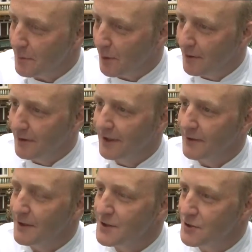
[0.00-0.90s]
up in
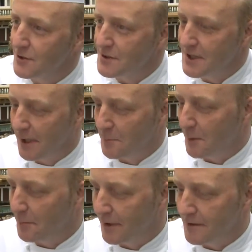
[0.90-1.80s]
a restaurant.
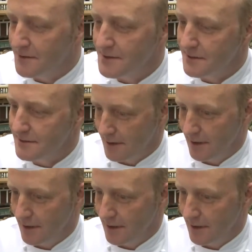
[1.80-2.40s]
My parents